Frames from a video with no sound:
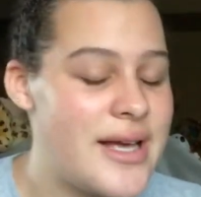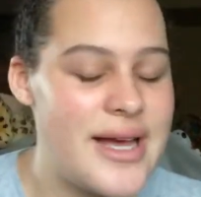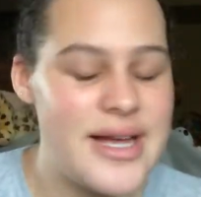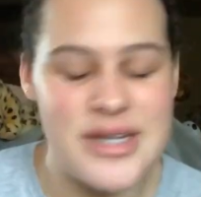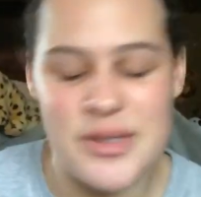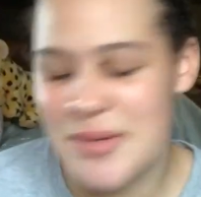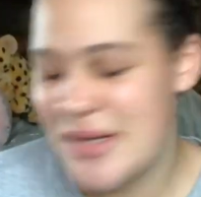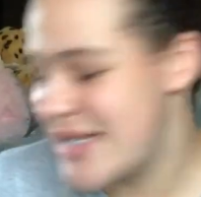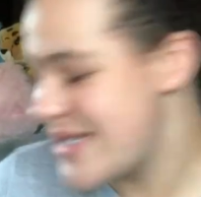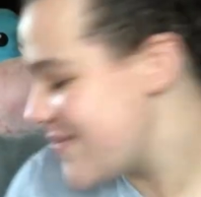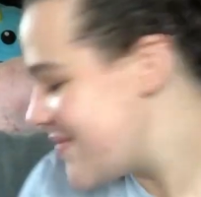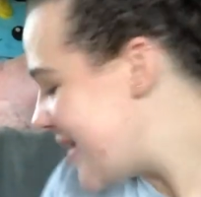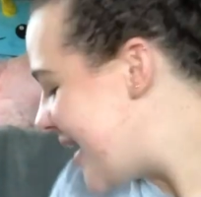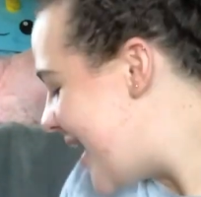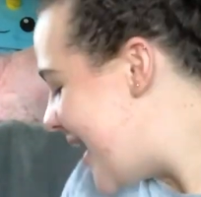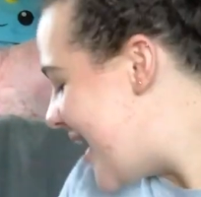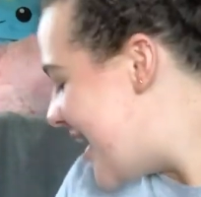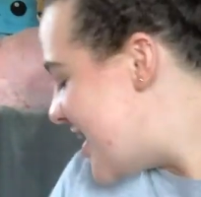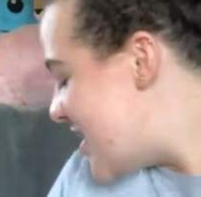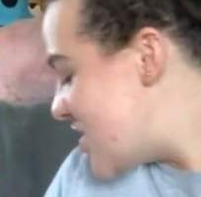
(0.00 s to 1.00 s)
Anyways,
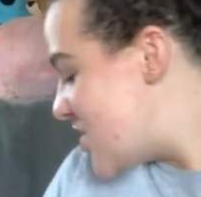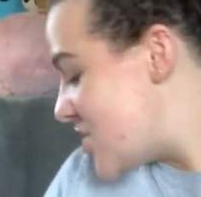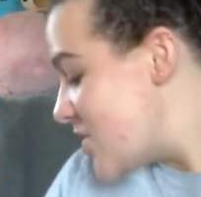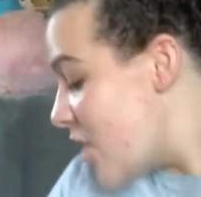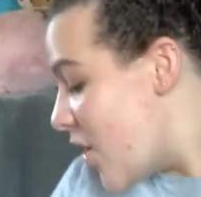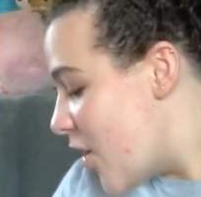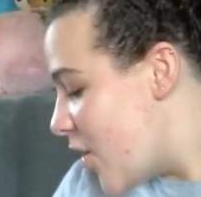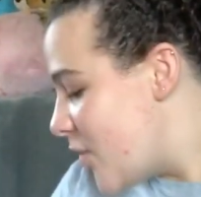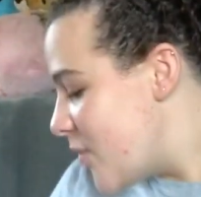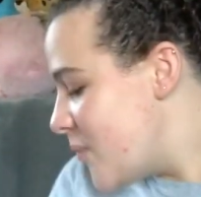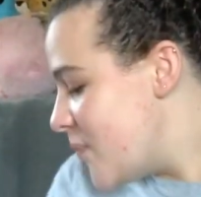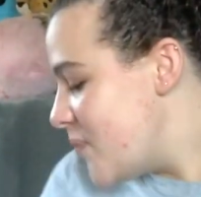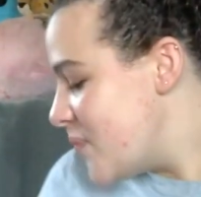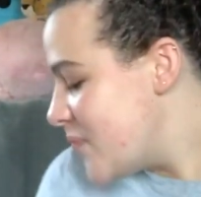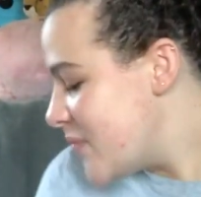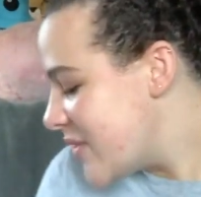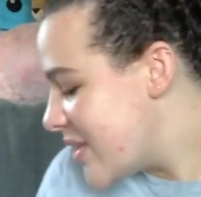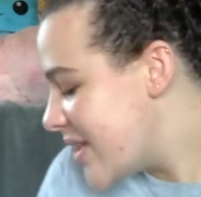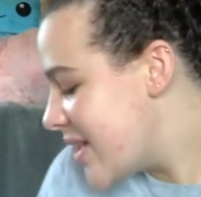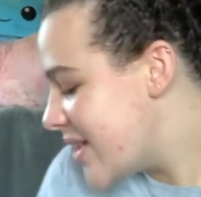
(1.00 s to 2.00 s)
so
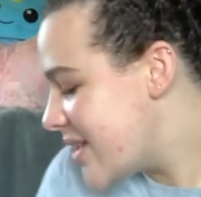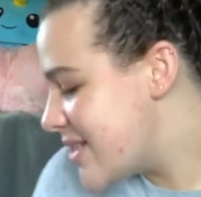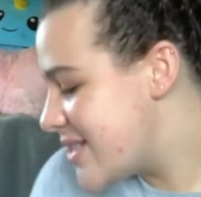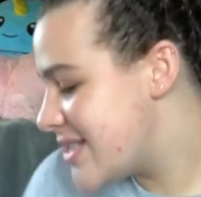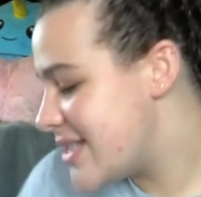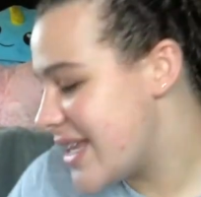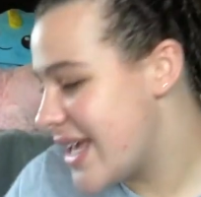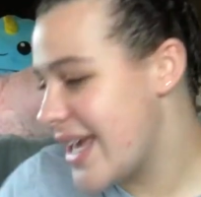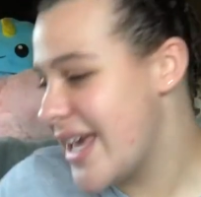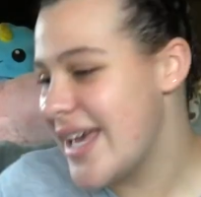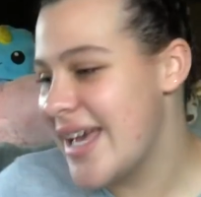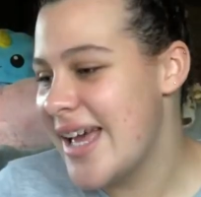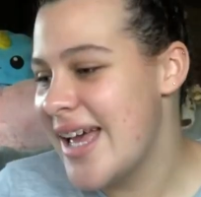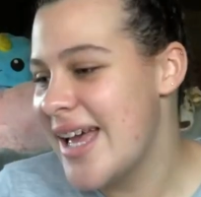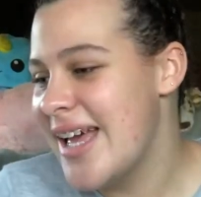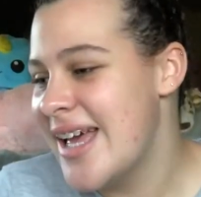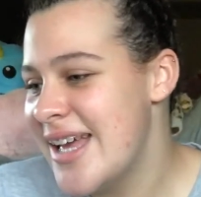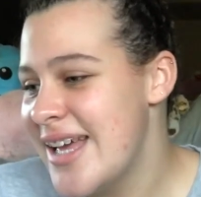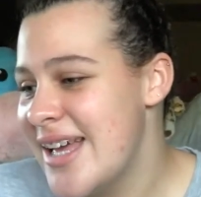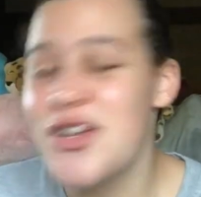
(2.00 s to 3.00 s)
today,
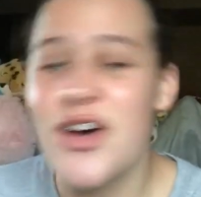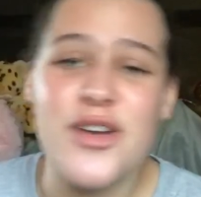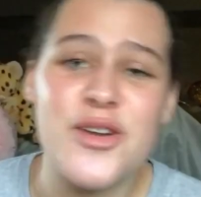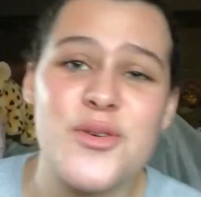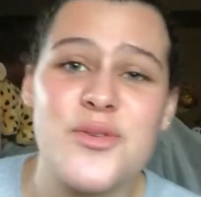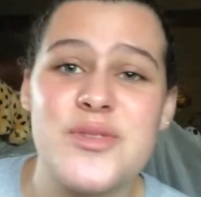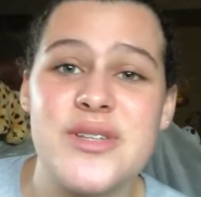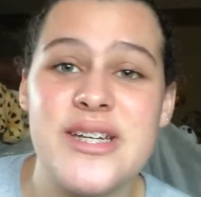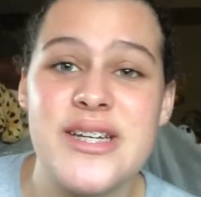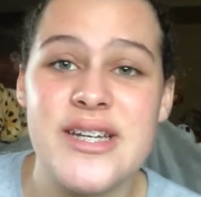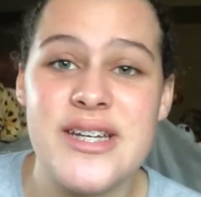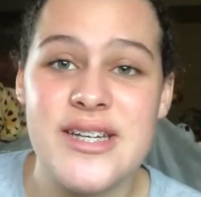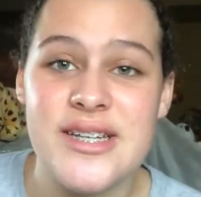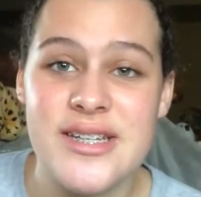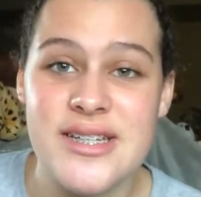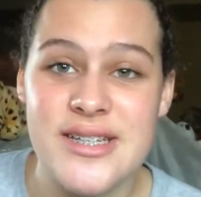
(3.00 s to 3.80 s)
not only